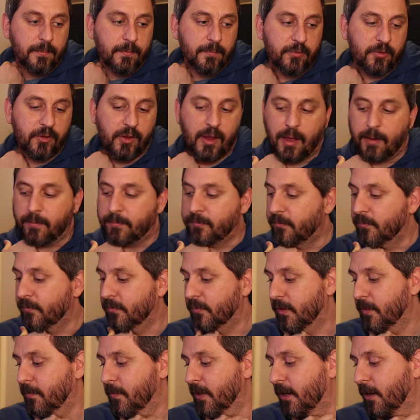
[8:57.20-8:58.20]
yeah,
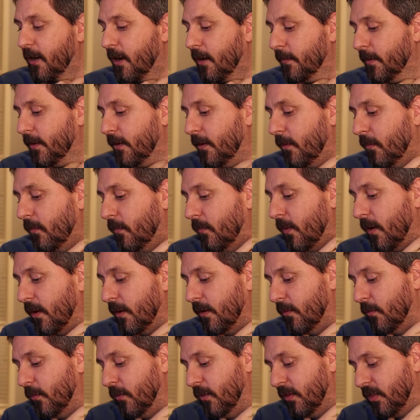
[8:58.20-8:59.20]
leave me a comment
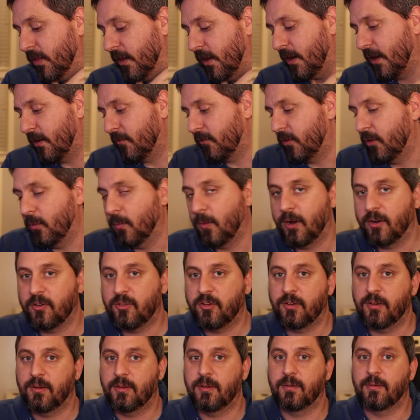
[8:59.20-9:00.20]
on what you think after you watch
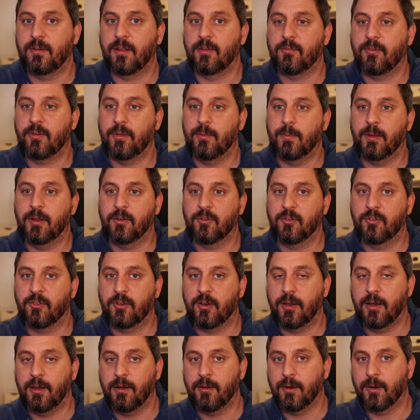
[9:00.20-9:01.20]
it. Definitely be interested
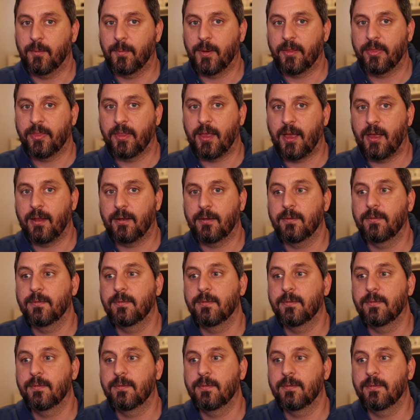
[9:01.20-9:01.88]
in hearing about that.